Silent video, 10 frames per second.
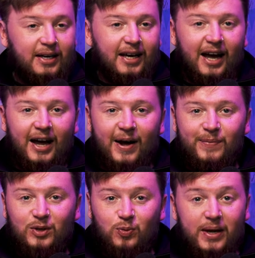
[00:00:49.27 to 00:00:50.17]

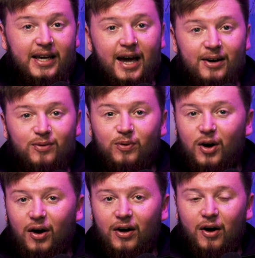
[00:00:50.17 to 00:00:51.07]
This weekend we've
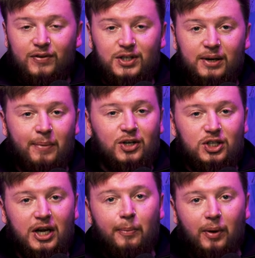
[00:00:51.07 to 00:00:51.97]
got obviously
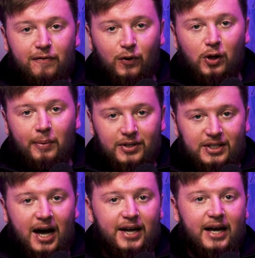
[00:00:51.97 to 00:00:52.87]
Manchester City play Fulham on
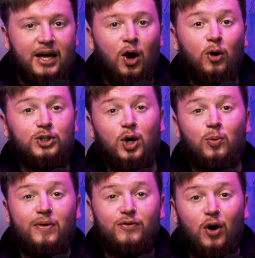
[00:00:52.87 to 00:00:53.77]
Saturday, and also
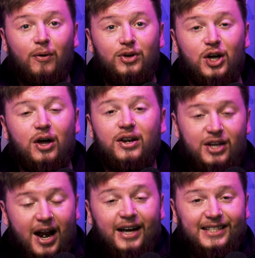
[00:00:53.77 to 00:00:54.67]
we've got
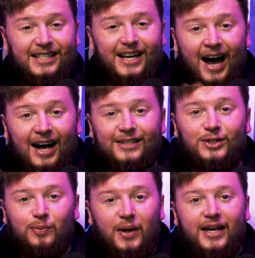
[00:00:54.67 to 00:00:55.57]
United and
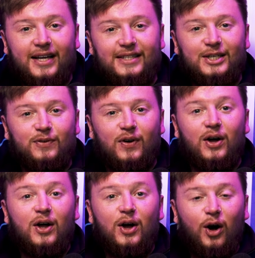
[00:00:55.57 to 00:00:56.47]
Arsenal play against each other
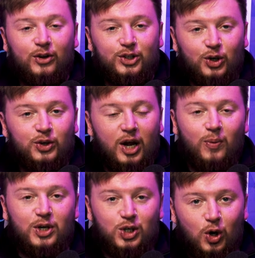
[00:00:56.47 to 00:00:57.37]
on Sunday,
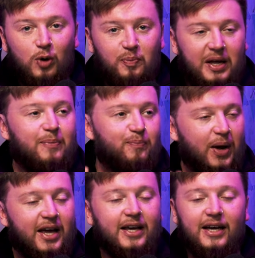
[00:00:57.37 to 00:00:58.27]
which could be
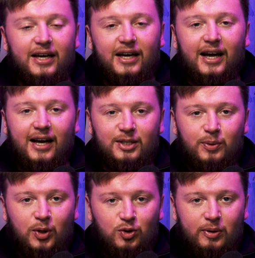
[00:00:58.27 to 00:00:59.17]
big. So we're
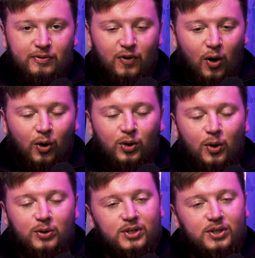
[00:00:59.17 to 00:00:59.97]
going to do streams for all those